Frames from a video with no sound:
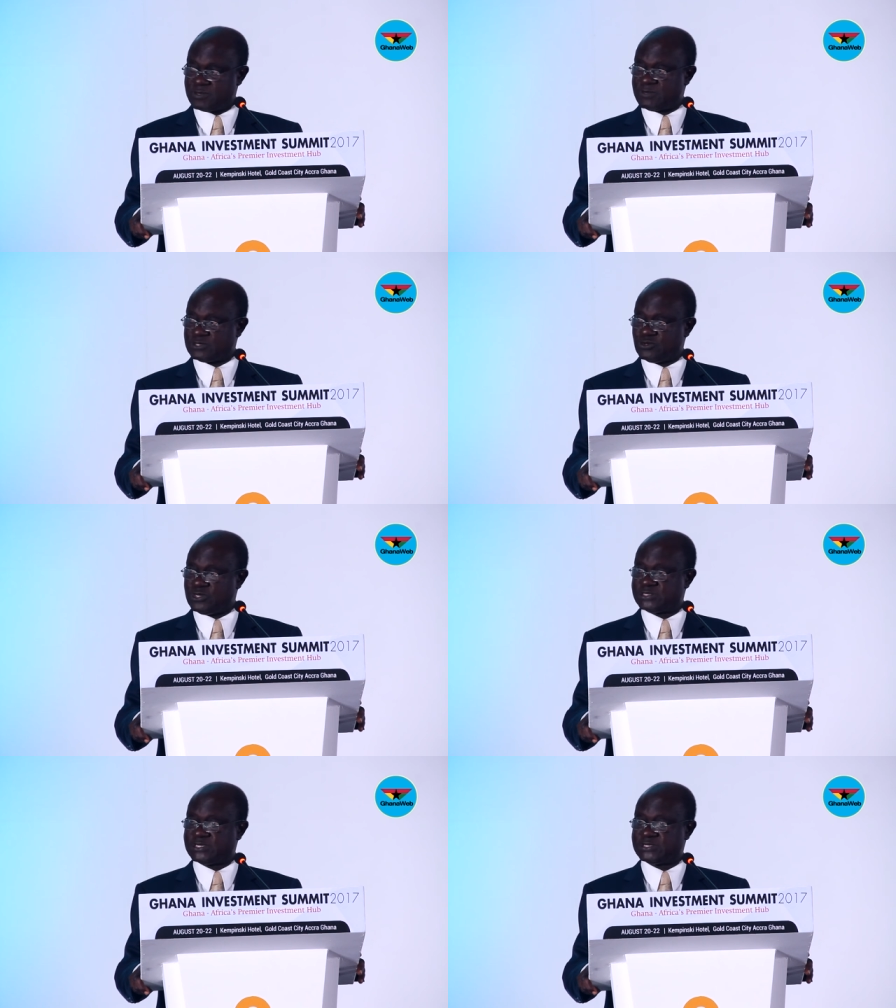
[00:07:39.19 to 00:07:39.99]
but
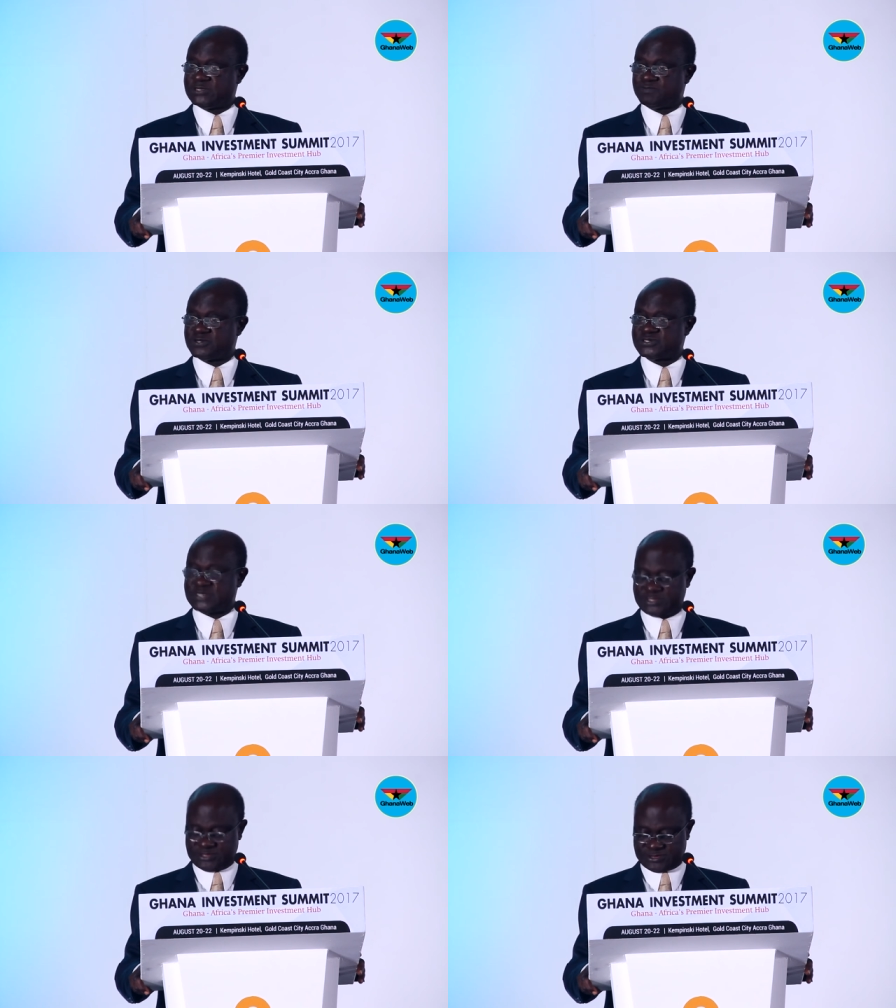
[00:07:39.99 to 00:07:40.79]
only
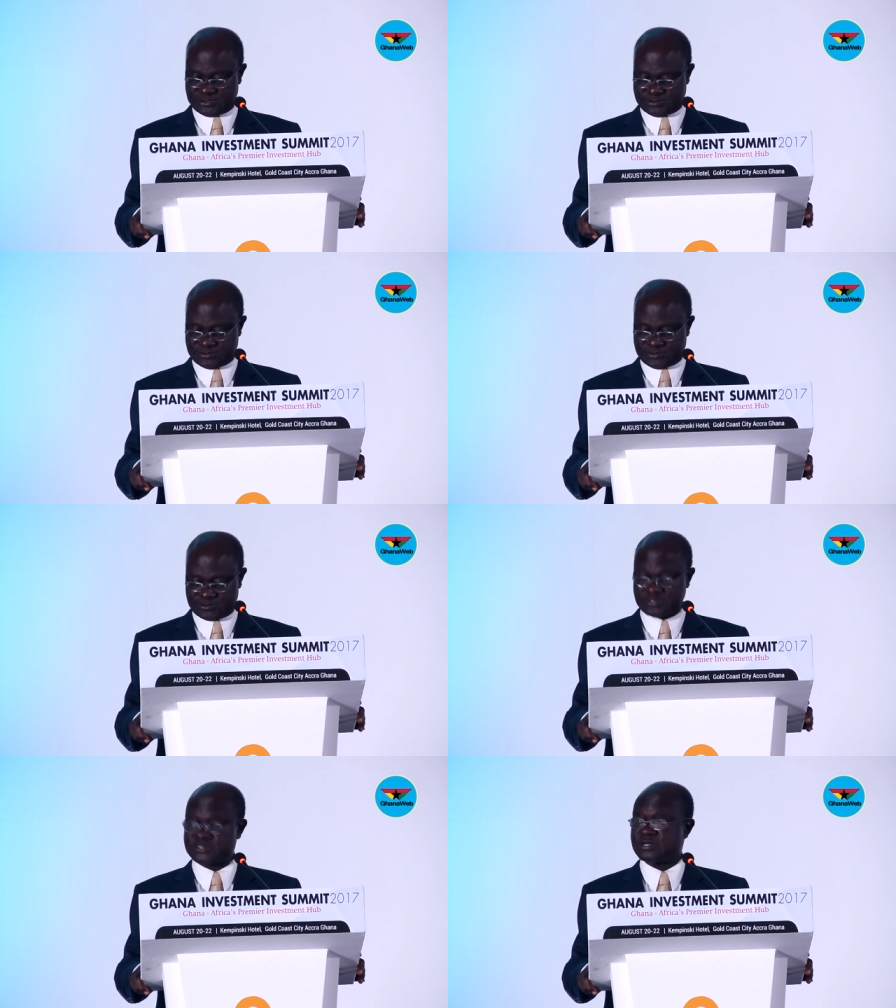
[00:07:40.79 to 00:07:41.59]
13%
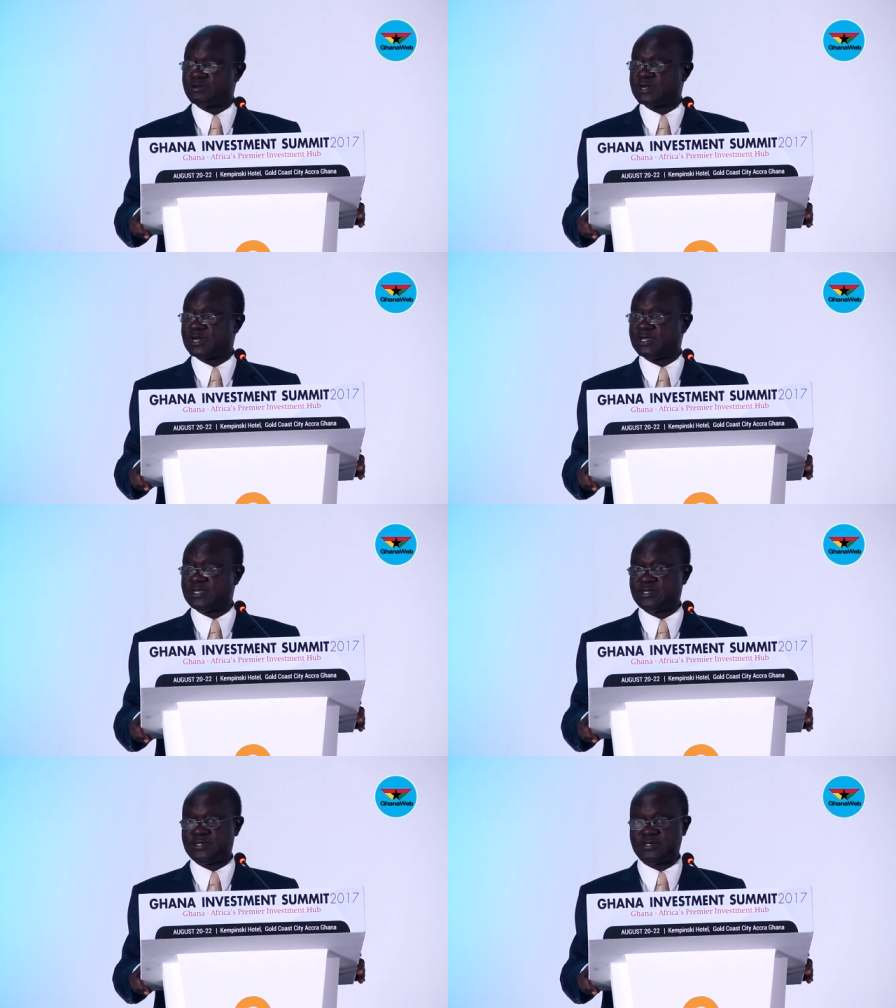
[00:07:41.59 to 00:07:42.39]
is currently
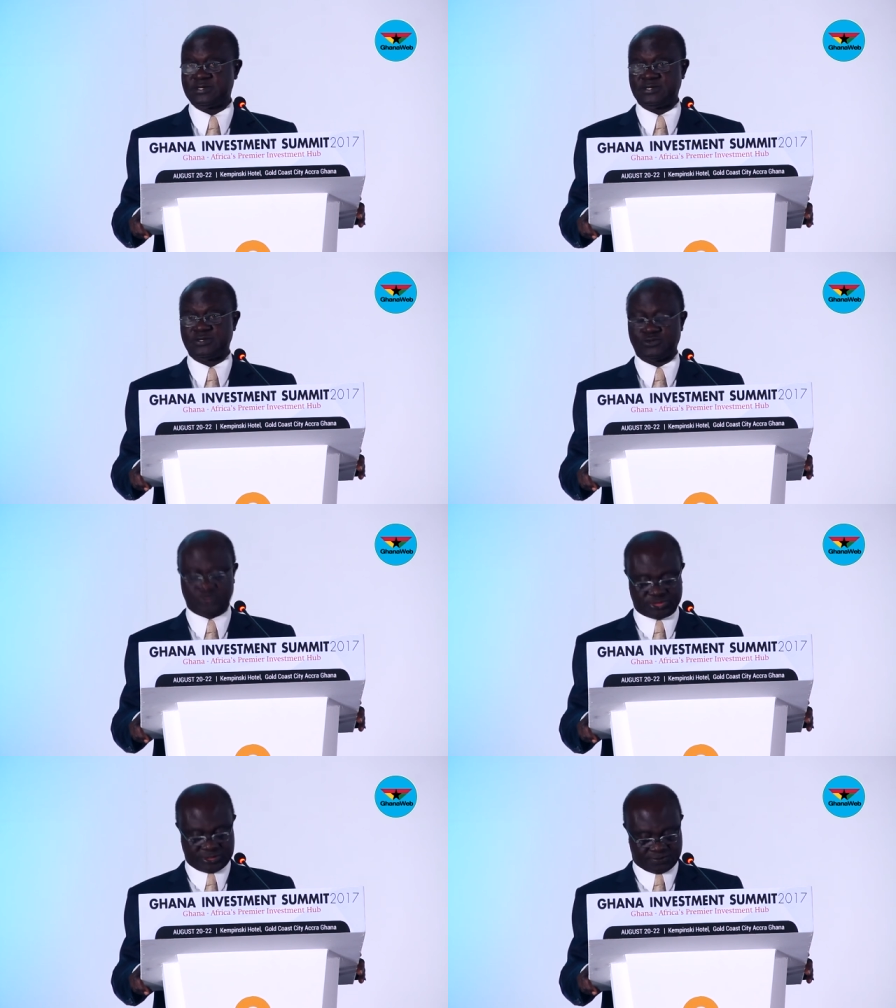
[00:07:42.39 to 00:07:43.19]
in good
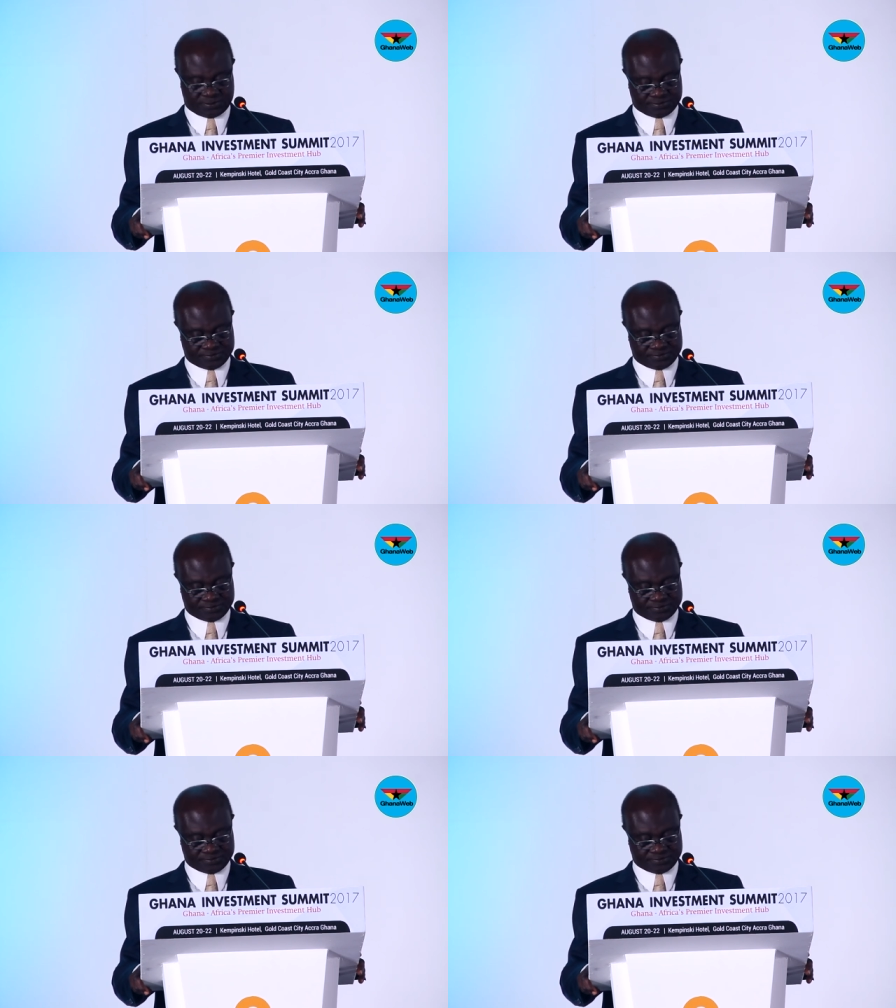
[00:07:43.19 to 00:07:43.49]
shape.